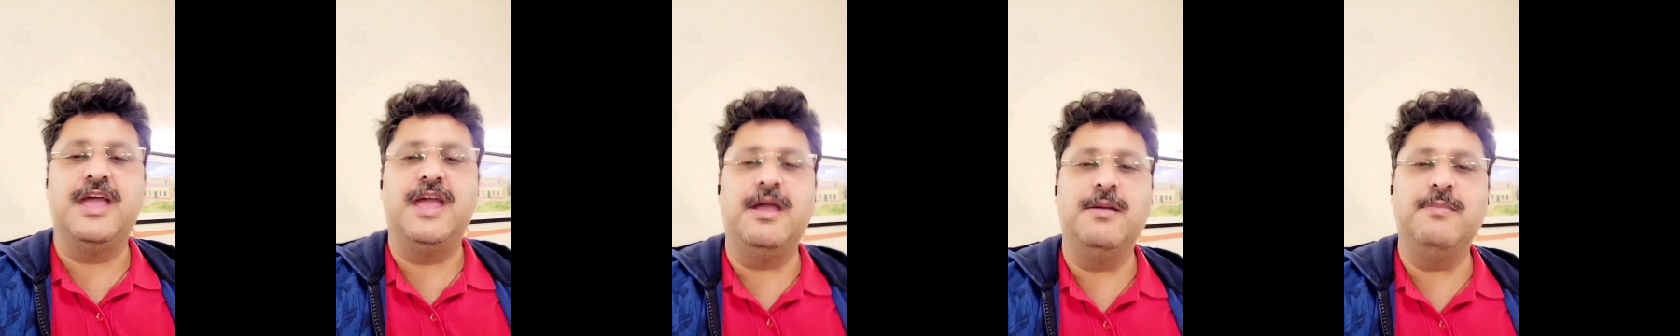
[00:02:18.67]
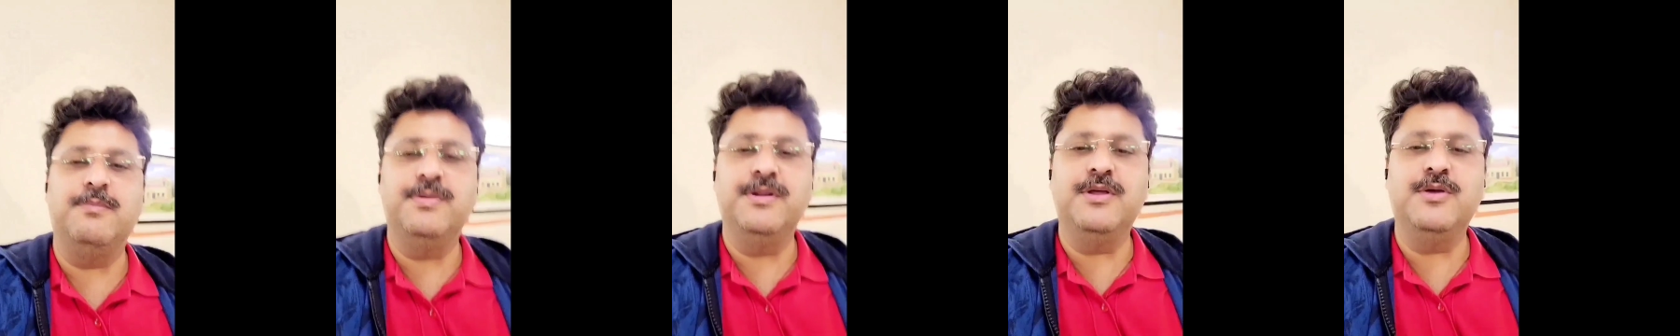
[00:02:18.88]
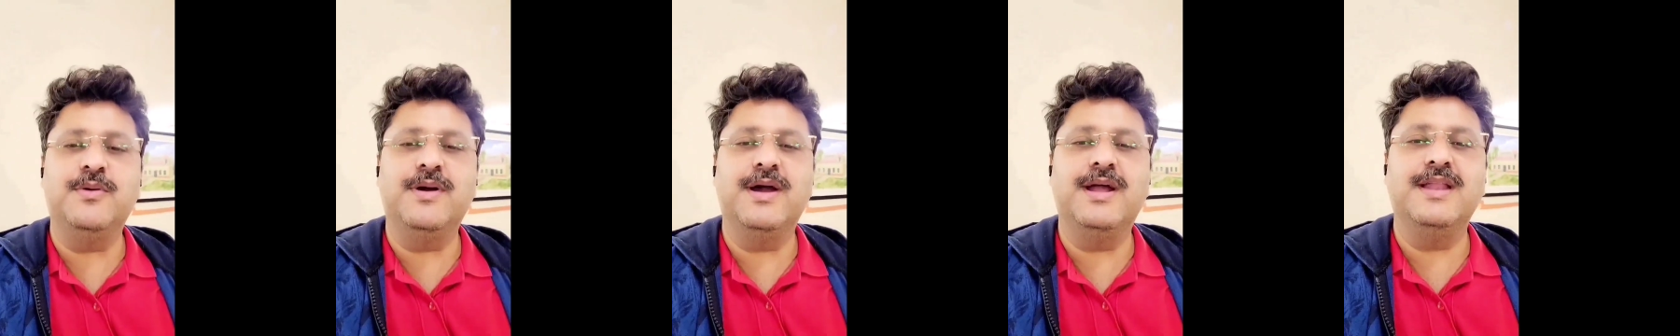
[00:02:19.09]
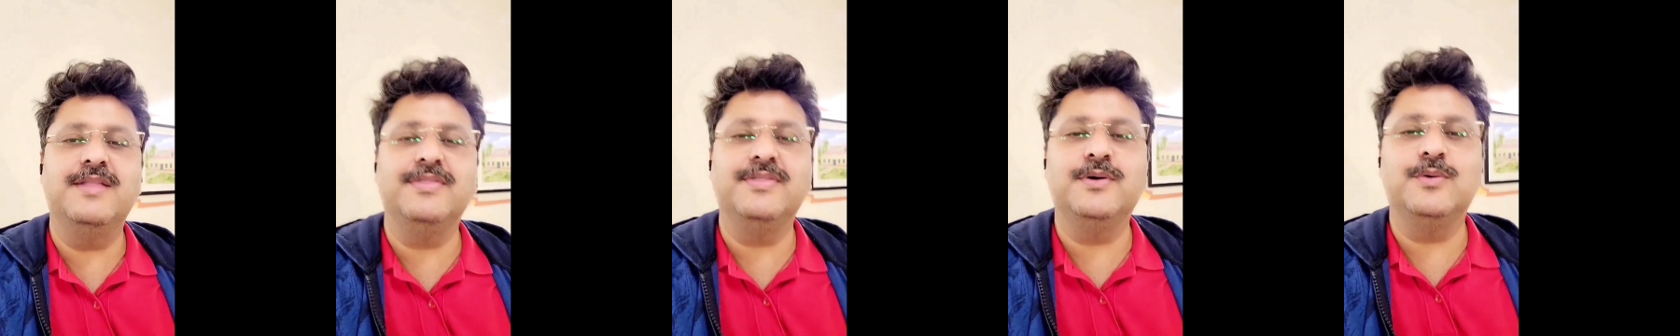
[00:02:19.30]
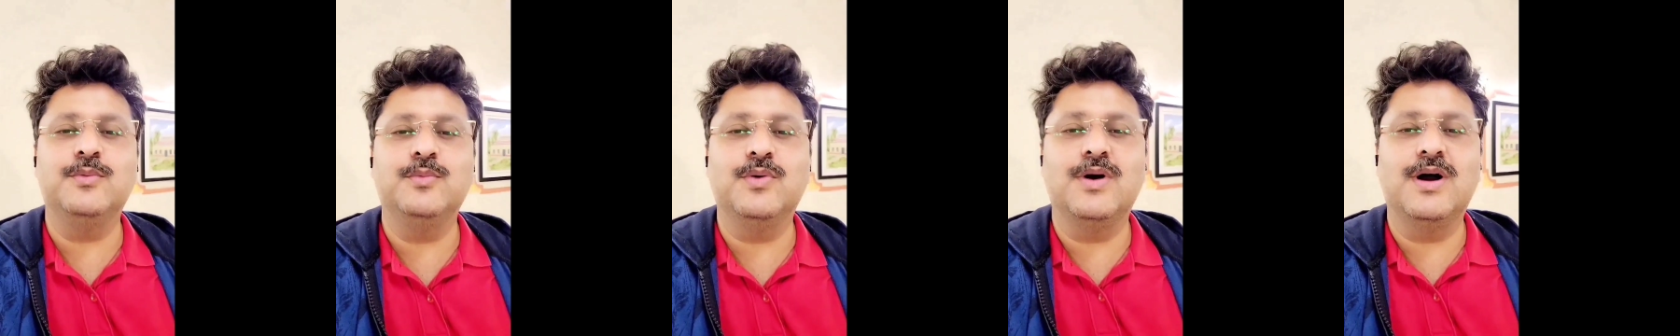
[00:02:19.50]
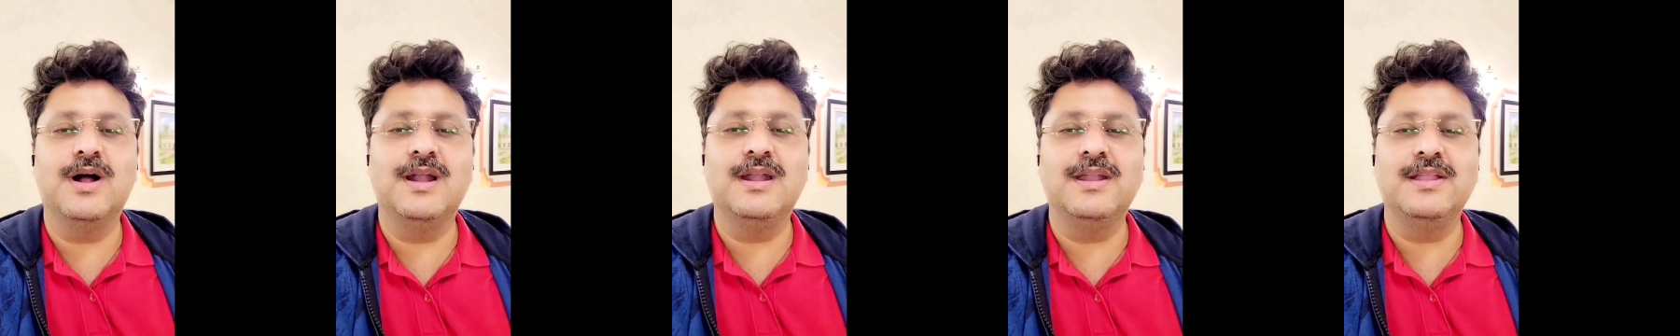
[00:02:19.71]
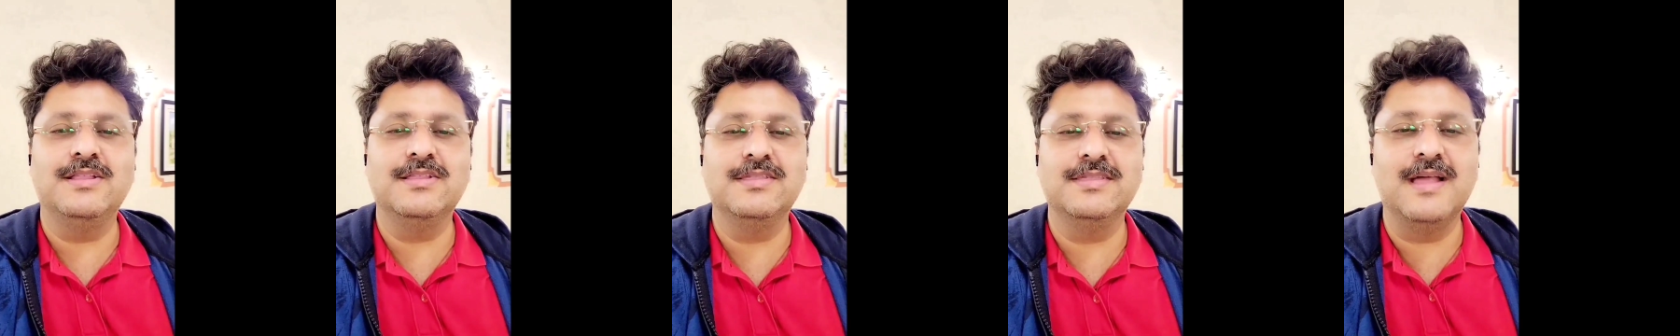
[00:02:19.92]
everywhere in the
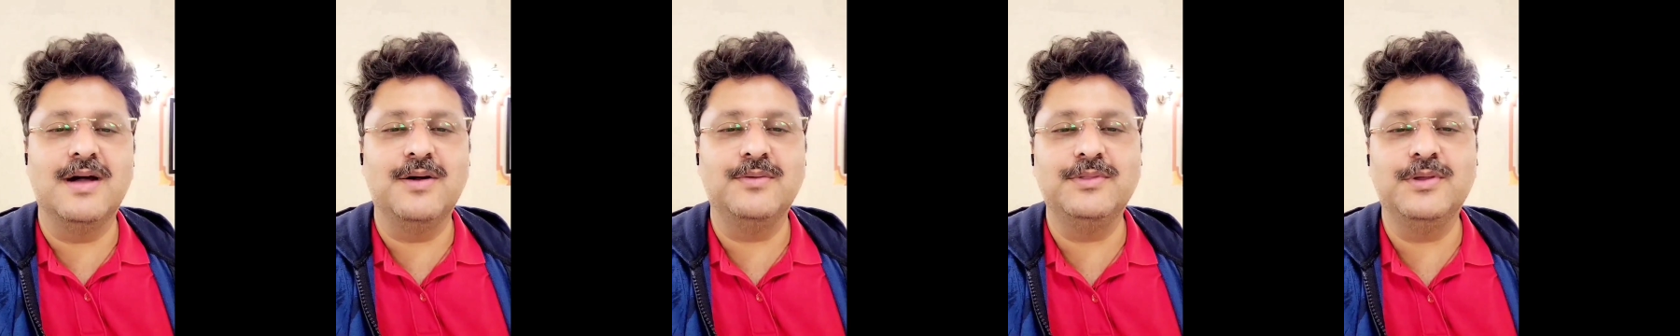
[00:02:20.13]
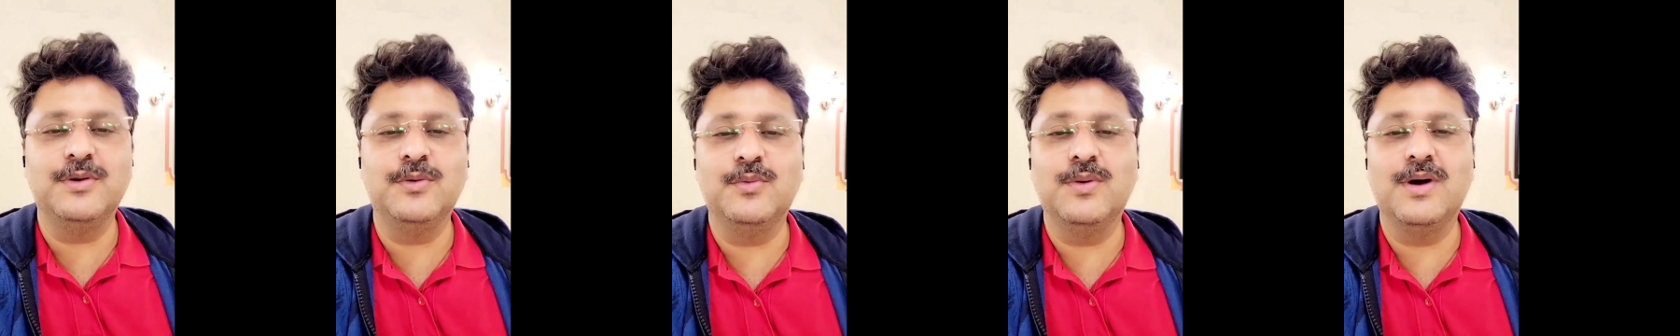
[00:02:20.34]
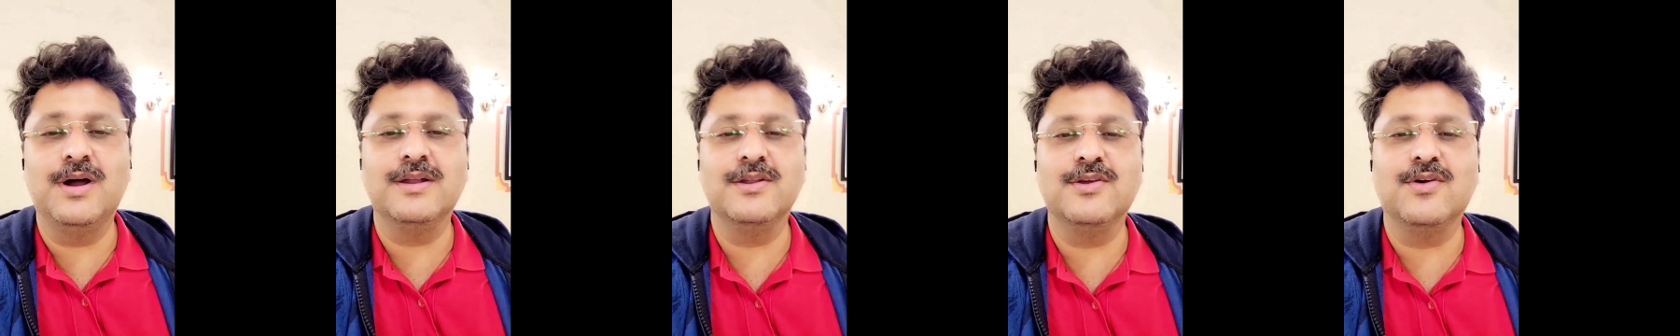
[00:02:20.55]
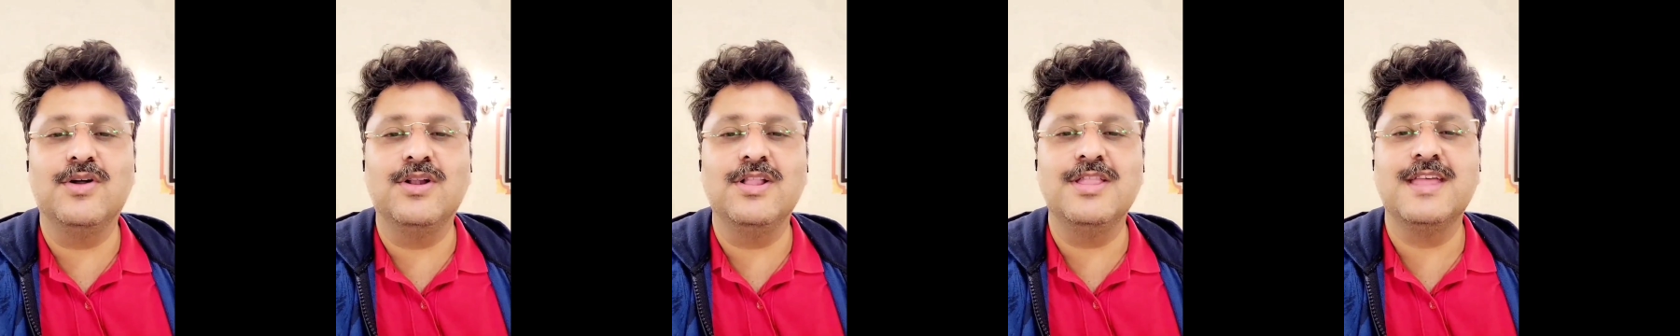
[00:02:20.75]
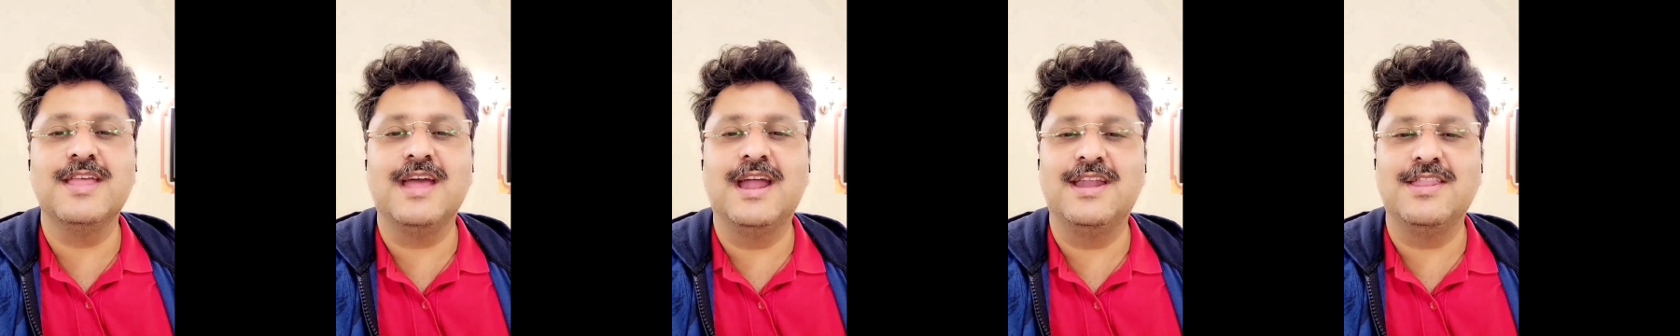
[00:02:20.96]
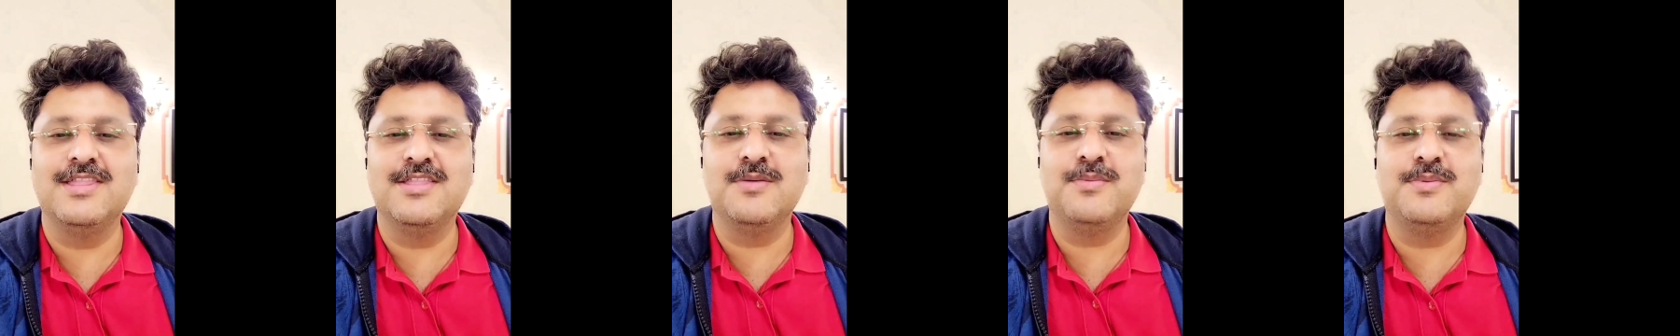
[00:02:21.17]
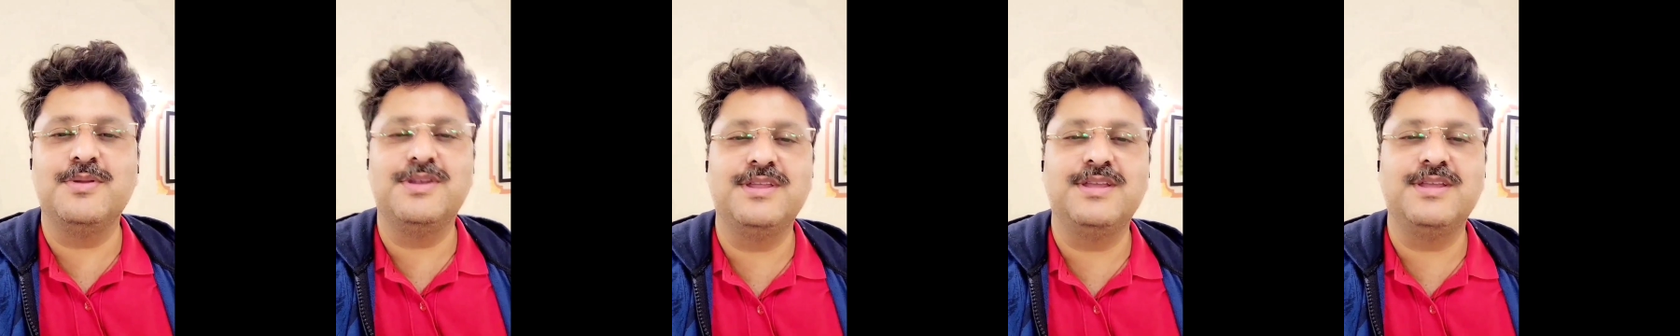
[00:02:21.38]
world is now the word called
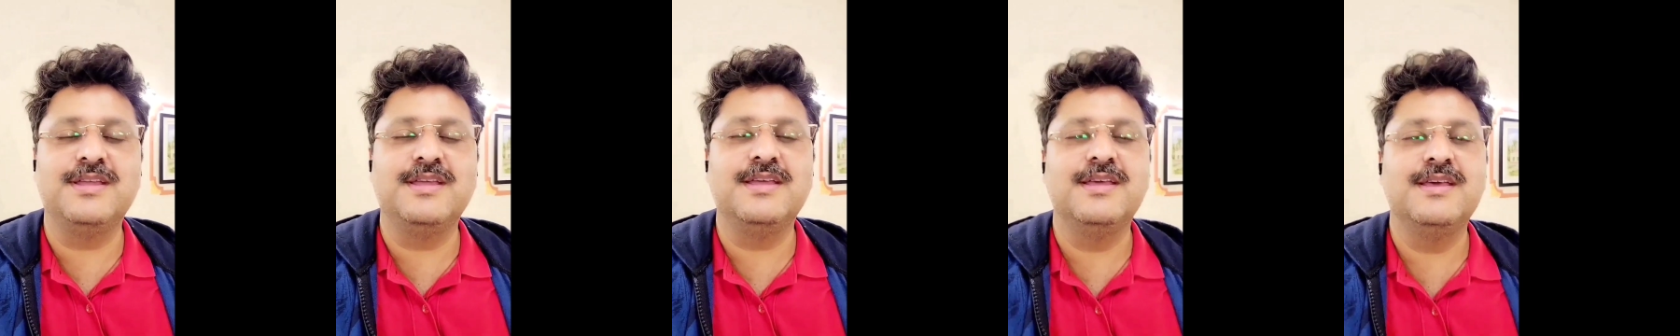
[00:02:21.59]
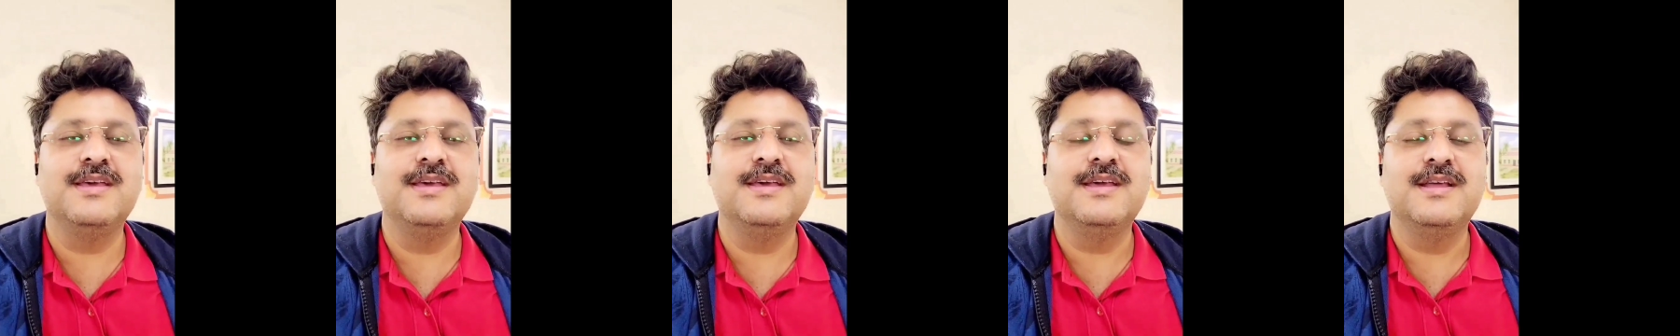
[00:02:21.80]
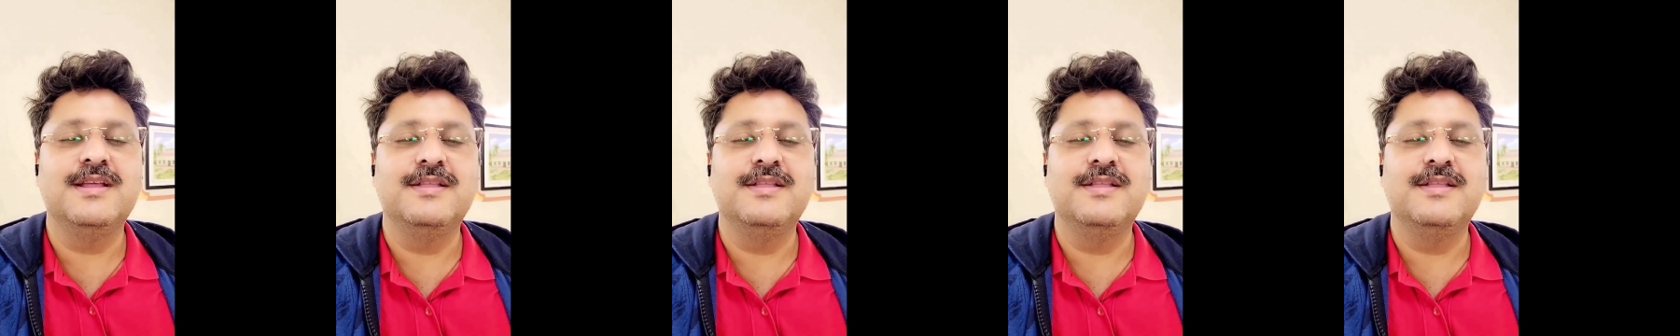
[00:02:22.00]
ChatGPT.